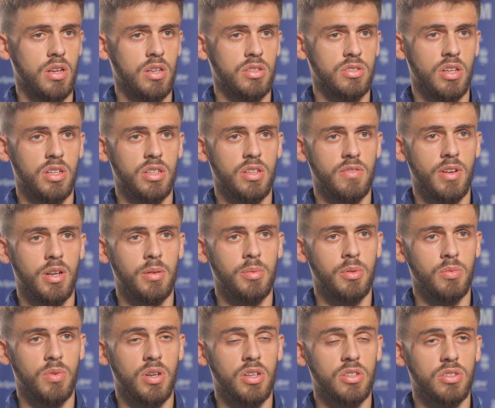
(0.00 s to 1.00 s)
I started
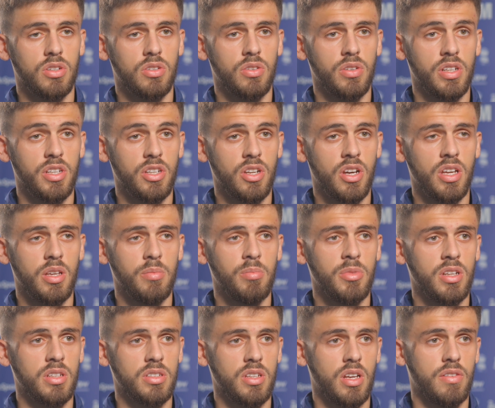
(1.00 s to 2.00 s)
developing well. So in 90
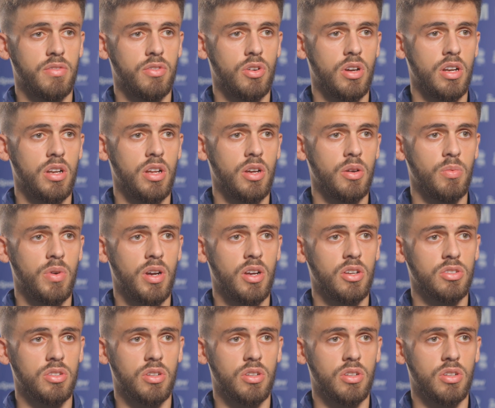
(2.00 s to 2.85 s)
minutes, I thought I learned well.